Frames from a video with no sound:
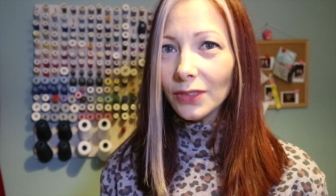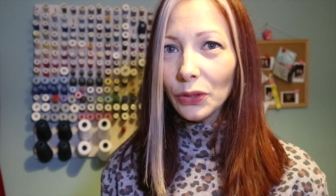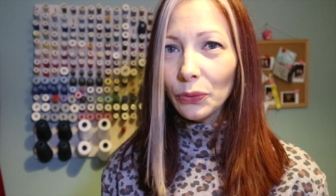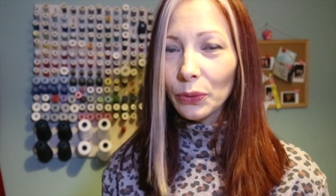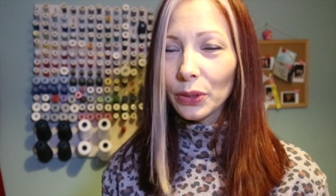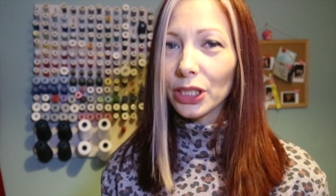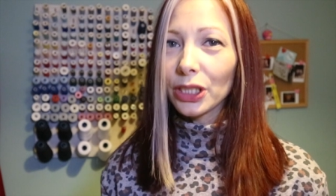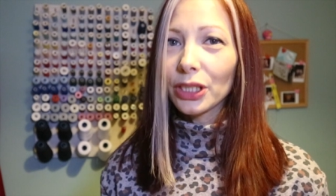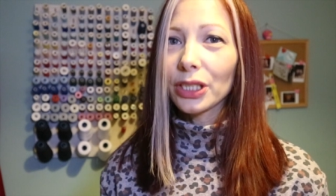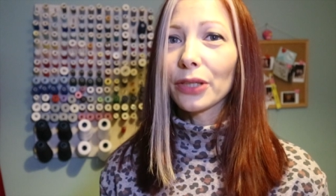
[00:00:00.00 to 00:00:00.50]

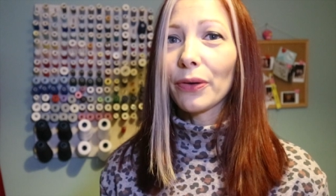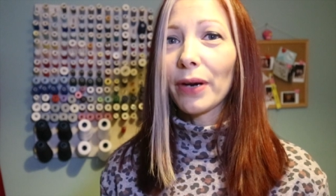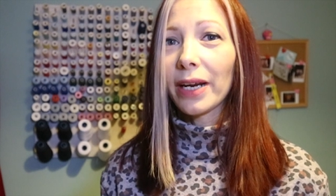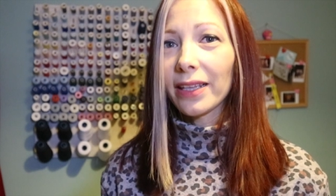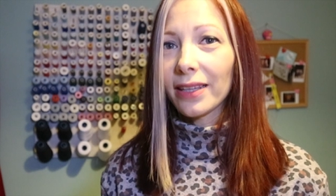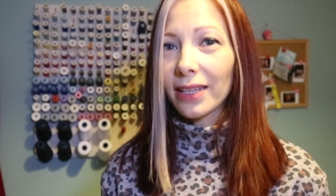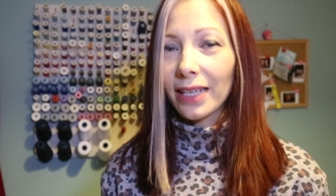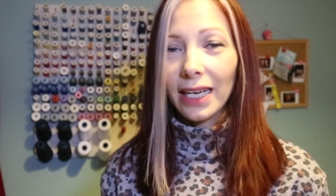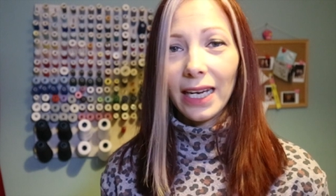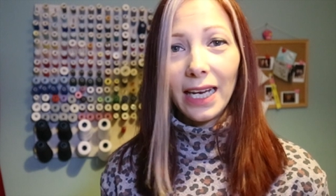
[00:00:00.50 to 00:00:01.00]
which is a
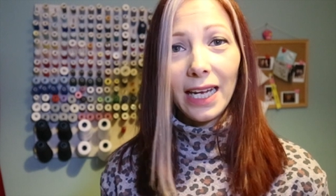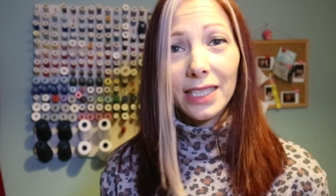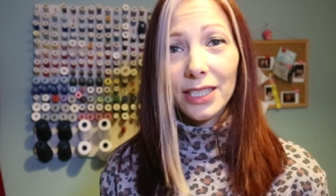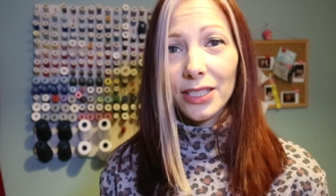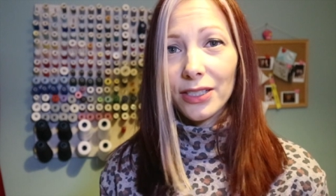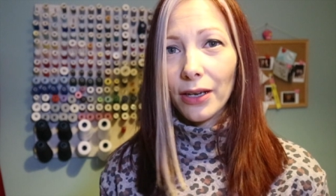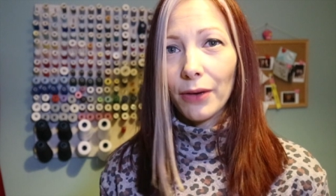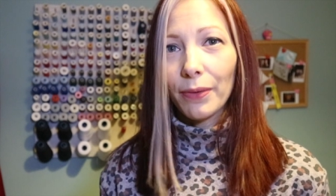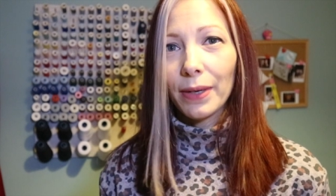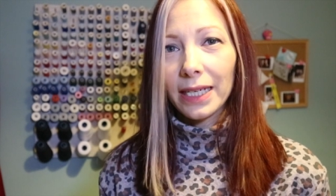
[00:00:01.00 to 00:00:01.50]
great thing, and
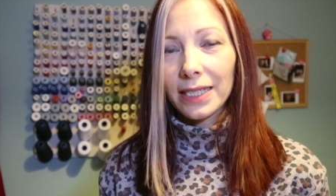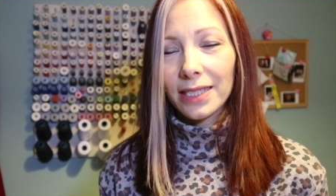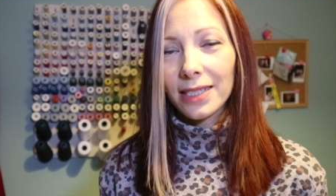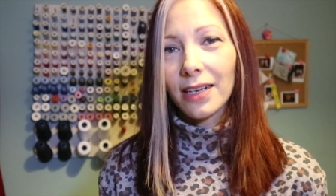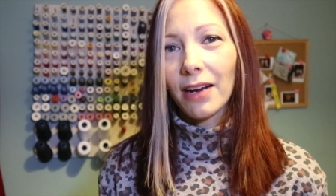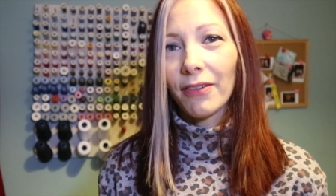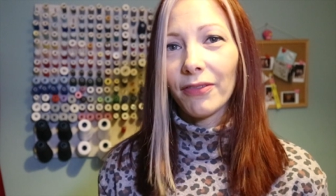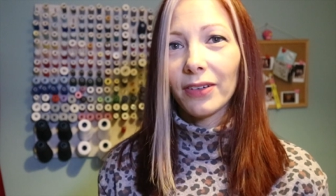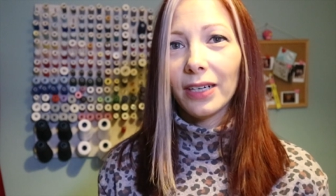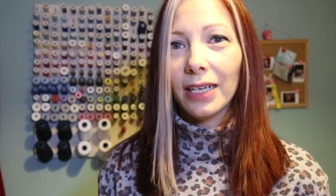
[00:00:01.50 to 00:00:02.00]
sewing has
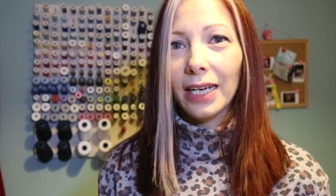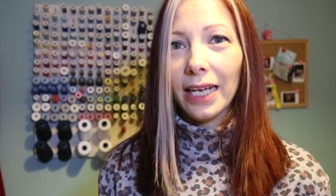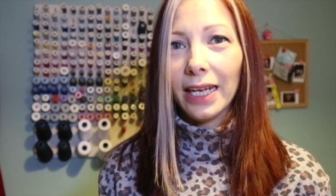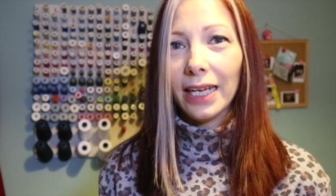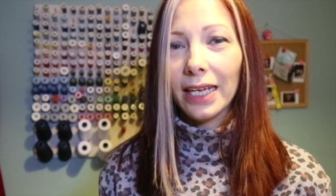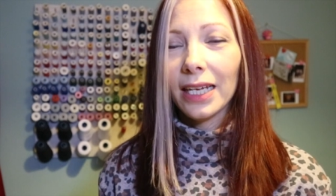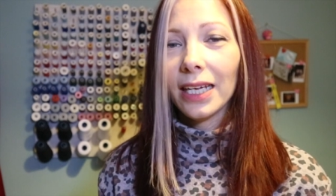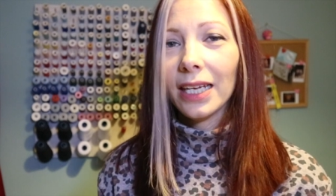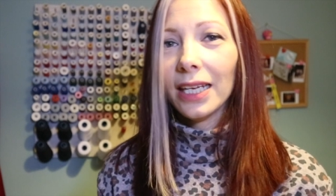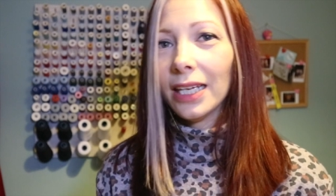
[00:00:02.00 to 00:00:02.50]

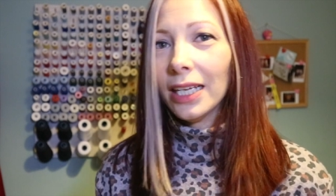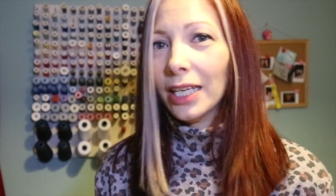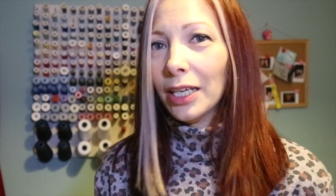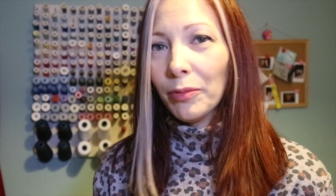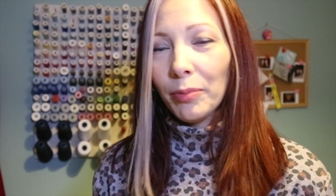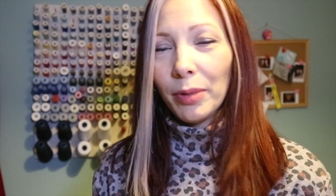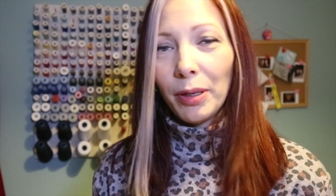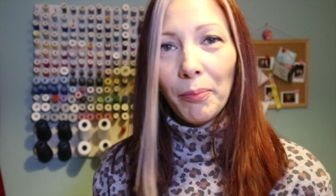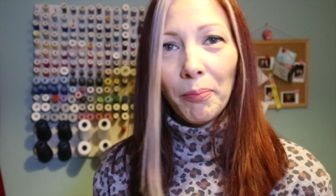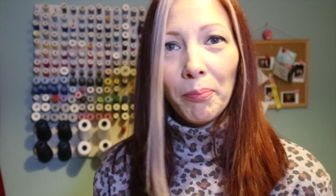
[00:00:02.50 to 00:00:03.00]
definitely
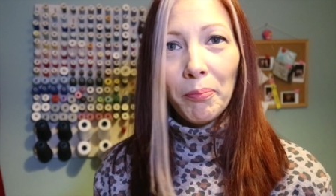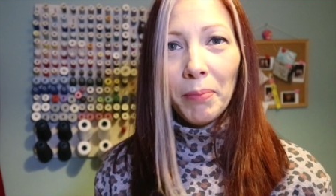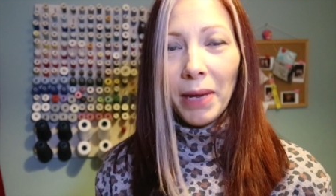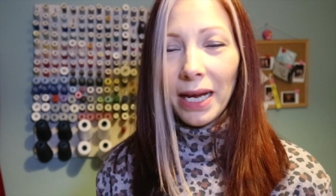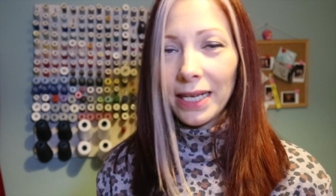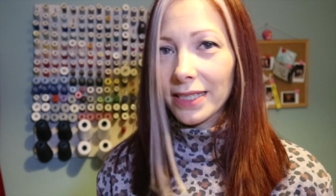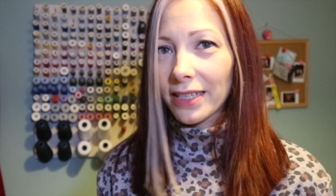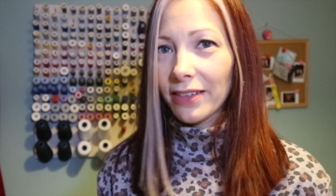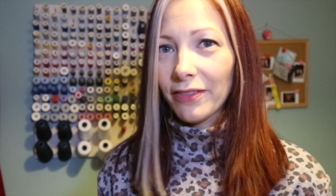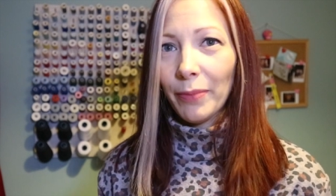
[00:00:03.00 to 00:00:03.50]
been a
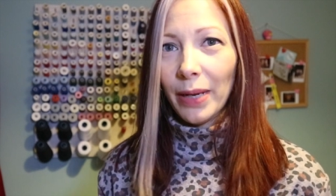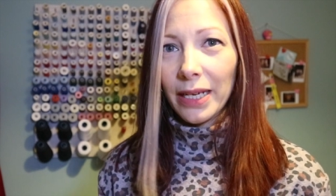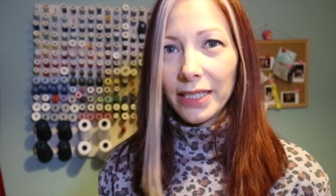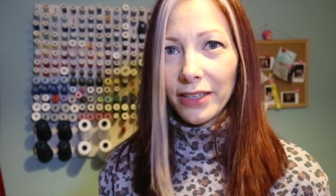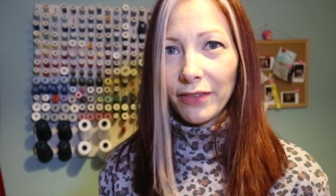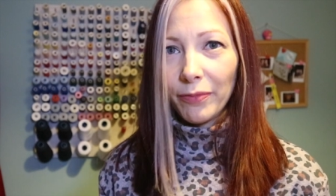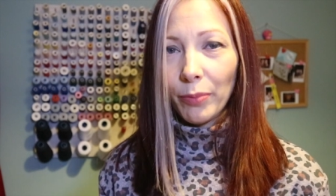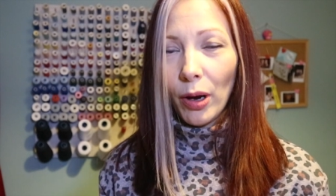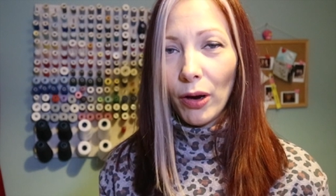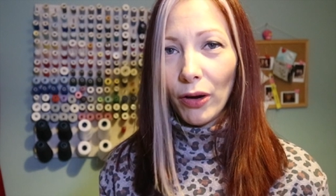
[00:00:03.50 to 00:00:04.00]
massive,
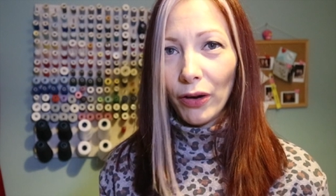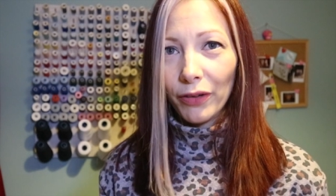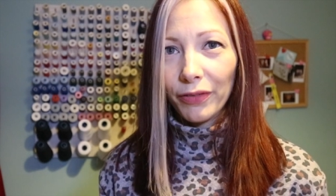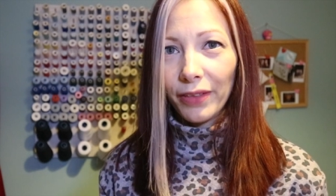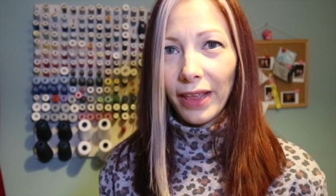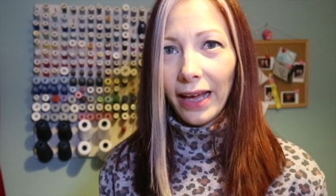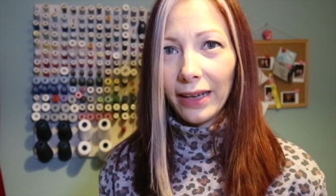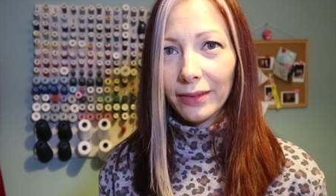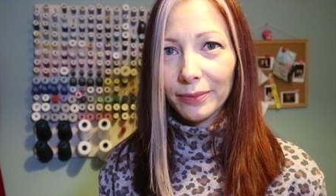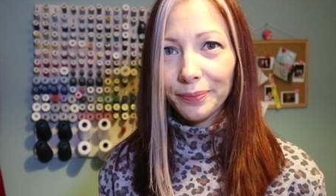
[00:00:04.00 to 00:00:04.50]
massive part of
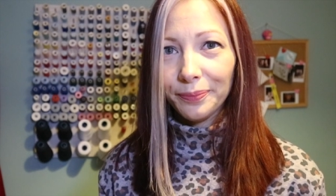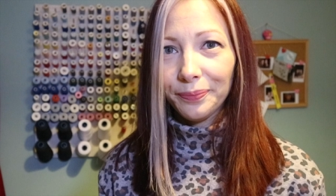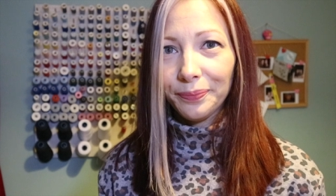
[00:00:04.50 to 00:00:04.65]
that.